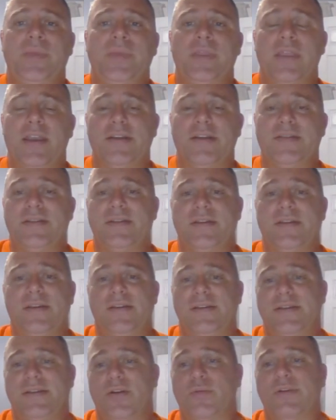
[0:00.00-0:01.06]
It's
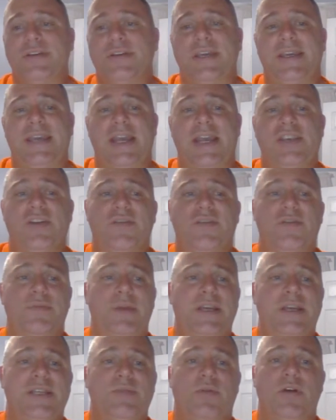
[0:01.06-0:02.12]
almost like catcher in
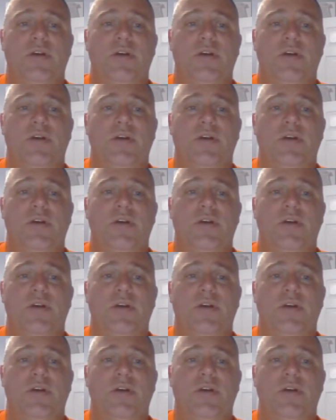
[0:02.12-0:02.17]
baseball.